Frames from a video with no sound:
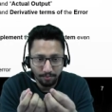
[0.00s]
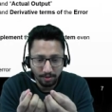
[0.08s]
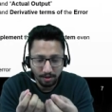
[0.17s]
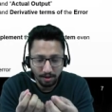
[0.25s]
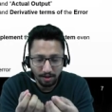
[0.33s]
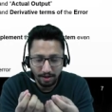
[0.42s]

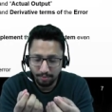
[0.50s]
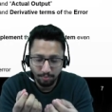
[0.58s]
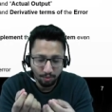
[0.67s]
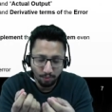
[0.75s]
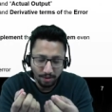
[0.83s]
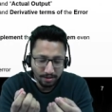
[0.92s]
the it
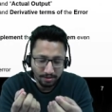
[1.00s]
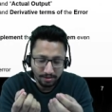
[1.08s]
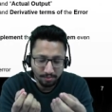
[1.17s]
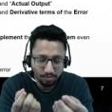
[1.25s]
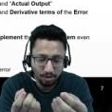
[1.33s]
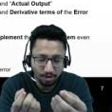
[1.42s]
provides
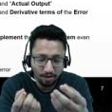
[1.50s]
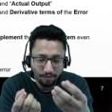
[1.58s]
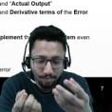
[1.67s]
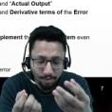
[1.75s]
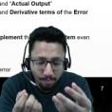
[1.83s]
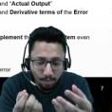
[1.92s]
some sort
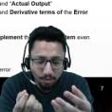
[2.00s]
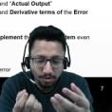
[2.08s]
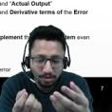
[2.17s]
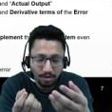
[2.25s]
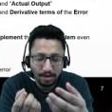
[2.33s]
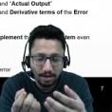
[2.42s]
of proportional,